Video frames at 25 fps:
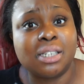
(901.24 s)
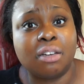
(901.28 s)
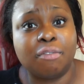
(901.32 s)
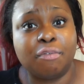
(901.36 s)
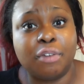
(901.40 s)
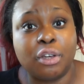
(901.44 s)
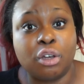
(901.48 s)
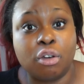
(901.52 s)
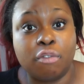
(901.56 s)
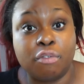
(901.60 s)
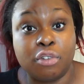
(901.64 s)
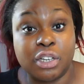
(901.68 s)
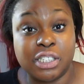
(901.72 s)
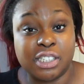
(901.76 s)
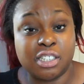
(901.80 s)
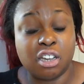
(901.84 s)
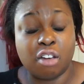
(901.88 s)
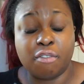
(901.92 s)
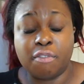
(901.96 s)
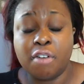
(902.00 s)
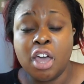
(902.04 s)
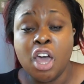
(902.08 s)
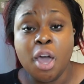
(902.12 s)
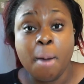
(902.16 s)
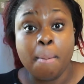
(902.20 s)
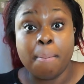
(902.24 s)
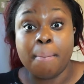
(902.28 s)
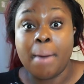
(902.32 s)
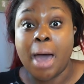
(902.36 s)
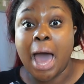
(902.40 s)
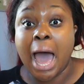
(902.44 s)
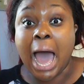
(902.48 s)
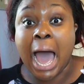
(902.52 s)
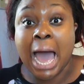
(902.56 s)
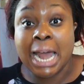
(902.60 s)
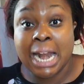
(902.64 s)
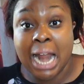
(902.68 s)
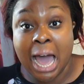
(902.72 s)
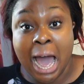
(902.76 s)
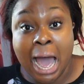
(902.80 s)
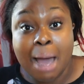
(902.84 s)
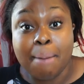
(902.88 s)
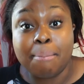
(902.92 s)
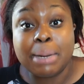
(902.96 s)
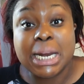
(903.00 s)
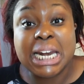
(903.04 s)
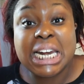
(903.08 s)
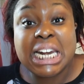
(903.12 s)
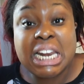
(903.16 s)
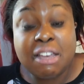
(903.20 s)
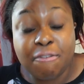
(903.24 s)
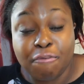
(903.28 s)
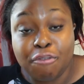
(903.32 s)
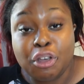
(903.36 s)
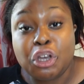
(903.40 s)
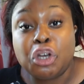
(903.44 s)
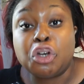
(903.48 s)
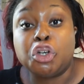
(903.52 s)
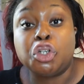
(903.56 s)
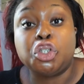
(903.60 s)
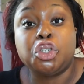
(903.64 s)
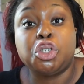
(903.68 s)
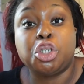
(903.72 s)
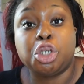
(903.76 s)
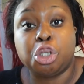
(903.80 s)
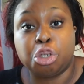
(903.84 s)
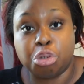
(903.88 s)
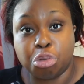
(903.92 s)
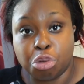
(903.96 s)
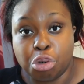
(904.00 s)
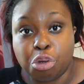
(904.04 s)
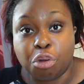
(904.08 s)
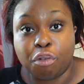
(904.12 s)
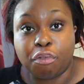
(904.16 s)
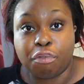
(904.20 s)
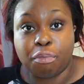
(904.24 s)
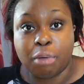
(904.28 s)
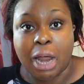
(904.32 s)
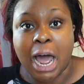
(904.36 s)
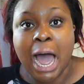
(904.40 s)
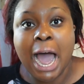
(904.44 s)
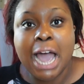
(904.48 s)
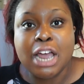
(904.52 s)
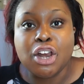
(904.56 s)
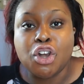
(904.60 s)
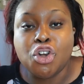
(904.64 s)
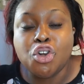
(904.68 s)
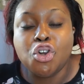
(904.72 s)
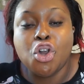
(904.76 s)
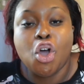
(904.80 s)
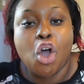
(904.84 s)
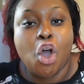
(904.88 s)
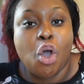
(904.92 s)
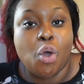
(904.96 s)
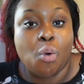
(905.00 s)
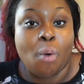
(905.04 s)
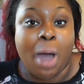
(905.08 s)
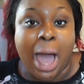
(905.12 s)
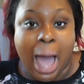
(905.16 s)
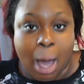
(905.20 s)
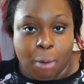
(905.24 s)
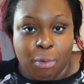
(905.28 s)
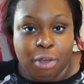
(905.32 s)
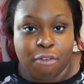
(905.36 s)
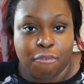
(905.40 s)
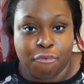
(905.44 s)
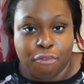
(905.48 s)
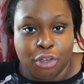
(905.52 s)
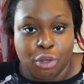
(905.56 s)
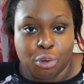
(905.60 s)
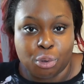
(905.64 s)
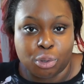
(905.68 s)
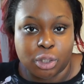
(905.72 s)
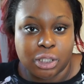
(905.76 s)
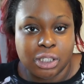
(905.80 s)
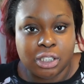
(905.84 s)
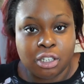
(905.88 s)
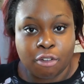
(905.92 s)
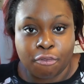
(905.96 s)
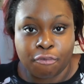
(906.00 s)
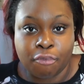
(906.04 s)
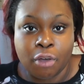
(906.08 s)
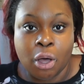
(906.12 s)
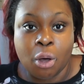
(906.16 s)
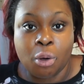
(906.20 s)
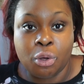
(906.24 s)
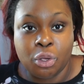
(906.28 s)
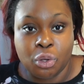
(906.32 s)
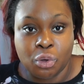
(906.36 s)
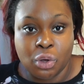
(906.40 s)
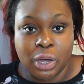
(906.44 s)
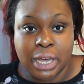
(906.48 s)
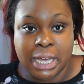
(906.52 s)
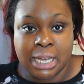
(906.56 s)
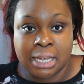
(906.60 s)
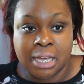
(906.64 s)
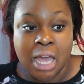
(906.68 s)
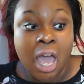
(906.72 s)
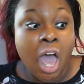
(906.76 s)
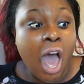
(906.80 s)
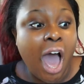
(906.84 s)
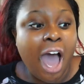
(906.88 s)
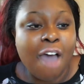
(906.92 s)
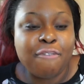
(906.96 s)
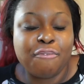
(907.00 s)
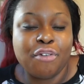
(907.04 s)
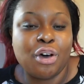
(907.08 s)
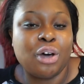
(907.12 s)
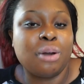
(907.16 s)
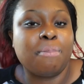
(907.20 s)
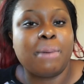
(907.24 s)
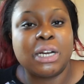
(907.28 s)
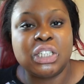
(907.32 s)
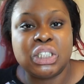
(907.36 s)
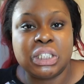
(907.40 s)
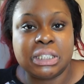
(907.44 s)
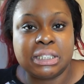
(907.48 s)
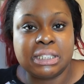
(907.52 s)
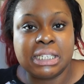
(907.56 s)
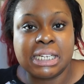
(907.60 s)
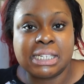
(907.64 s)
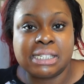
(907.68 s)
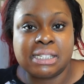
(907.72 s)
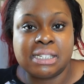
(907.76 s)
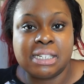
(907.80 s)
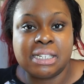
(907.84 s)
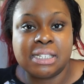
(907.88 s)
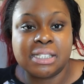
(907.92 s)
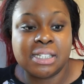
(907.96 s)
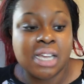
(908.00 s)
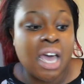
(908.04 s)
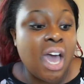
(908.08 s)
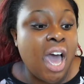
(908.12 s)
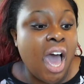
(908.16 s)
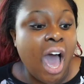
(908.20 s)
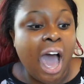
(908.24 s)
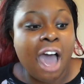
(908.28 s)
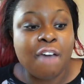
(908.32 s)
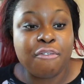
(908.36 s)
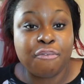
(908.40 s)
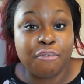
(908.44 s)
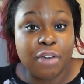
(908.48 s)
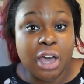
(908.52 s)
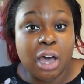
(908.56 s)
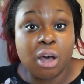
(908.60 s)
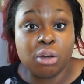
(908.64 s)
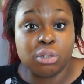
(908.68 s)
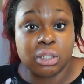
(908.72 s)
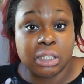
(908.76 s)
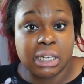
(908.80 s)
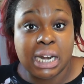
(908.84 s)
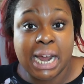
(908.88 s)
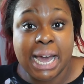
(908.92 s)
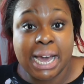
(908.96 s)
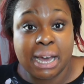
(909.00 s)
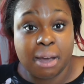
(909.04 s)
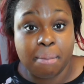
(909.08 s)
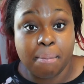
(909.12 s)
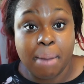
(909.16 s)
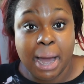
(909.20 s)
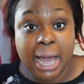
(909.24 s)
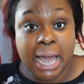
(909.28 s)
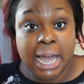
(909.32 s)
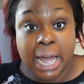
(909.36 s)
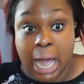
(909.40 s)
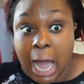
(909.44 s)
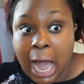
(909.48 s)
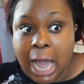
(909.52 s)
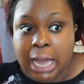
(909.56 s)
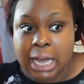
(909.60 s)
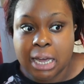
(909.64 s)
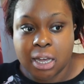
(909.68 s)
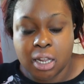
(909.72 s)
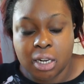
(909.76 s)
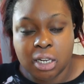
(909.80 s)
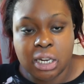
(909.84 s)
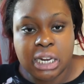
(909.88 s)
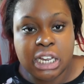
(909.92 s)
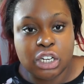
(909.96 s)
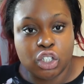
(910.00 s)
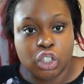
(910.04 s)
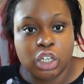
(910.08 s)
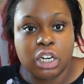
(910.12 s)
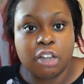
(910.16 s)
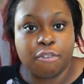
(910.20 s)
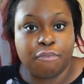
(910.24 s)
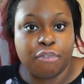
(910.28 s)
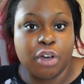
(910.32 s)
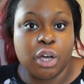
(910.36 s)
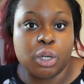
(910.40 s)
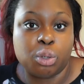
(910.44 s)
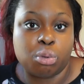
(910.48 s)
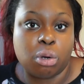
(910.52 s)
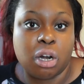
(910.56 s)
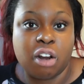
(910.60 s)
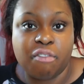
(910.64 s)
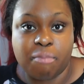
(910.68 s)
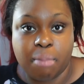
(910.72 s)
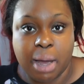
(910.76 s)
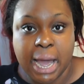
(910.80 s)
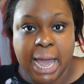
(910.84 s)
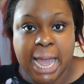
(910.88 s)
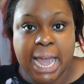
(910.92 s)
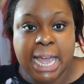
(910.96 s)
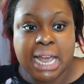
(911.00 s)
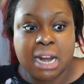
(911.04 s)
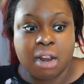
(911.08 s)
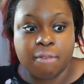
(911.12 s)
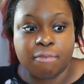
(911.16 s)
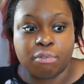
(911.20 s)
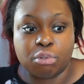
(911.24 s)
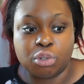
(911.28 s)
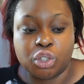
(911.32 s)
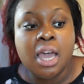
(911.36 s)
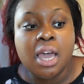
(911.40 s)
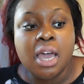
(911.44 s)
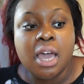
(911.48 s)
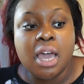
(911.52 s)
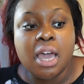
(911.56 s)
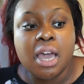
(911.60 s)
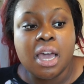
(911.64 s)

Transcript: something of yourself. And I'm a living truth. I know how it feels to fail I failed my GCSEs. I literally failed one of my A-levels.